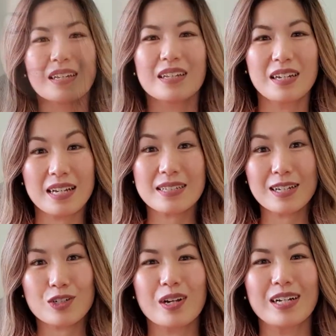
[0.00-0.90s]
The next
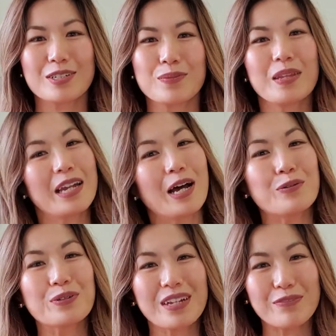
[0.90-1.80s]
luxury item that I
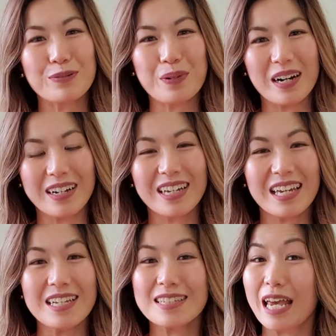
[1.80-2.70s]
will never buy
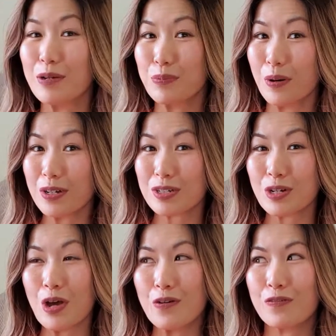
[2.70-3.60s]
is a watch
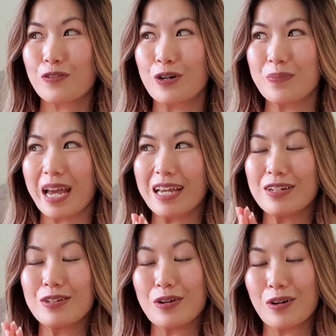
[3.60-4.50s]
from a
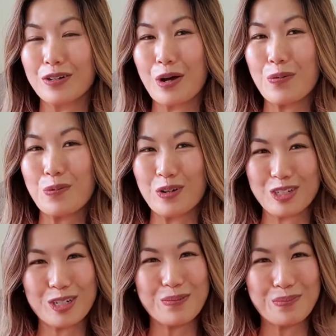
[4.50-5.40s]

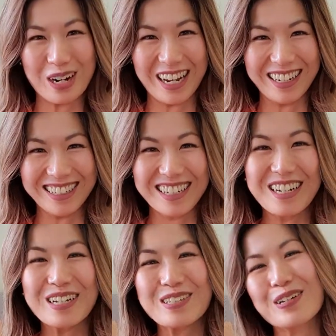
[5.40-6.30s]
non-watch brand.
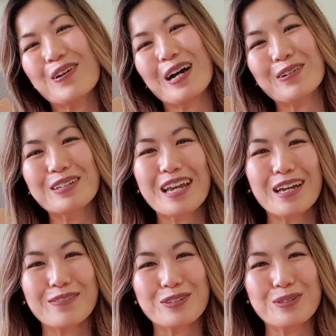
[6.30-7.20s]
So I only
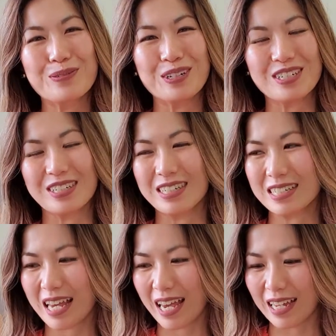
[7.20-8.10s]
have two
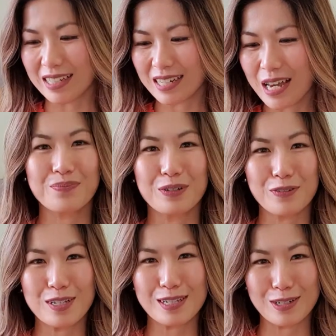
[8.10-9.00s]
watches and my
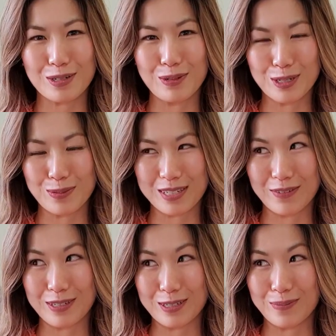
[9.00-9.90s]
first luxury watch was
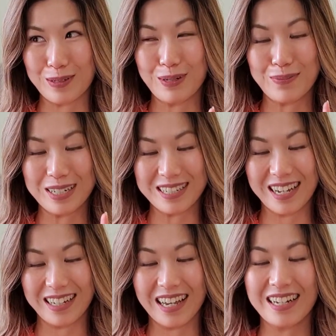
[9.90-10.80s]
gifted to me by my
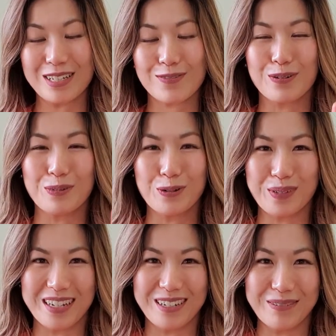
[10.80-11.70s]
dad and it's from
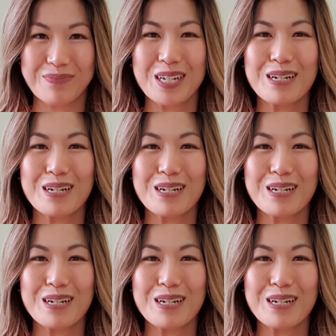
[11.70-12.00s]
Omega.